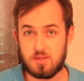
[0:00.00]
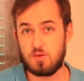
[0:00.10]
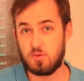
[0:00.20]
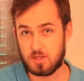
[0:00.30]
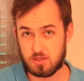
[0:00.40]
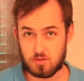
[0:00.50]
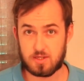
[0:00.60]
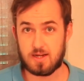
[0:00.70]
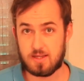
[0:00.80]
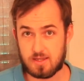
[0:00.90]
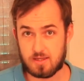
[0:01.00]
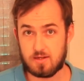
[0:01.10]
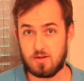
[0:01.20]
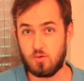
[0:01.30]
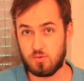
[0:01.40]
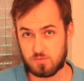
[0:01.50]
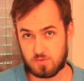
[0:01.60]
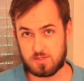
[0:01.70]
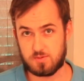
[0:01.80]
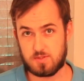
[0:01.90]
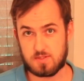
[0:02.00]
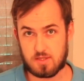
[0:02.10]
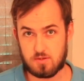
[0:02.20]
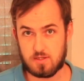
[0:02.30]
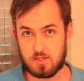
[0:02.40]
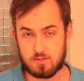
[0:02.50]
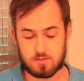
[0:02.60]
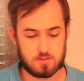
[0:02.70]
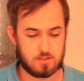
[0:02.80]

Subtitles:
the quicker you're going to get all the resources that you need.